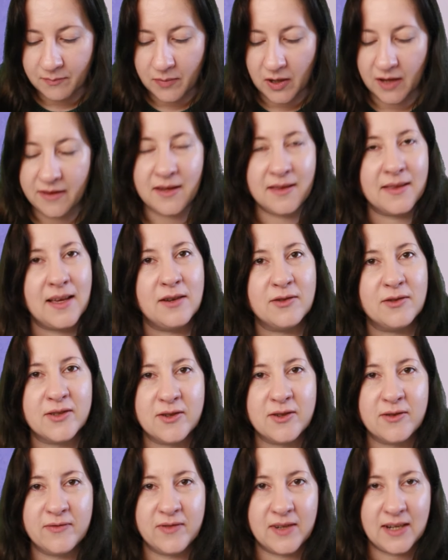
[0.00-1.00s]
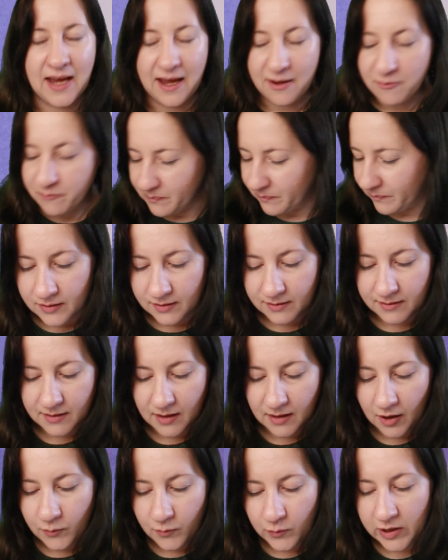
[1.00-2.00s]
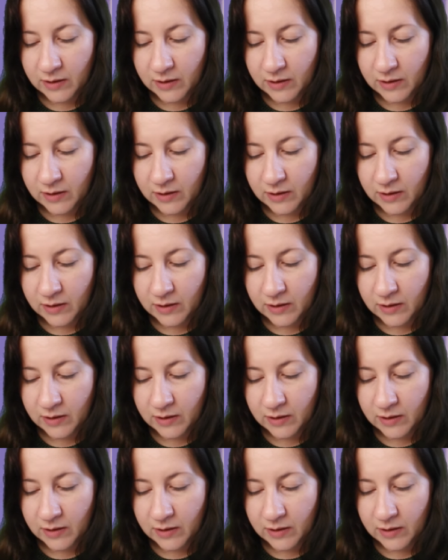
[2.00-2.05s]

but I think that'll do for now. So we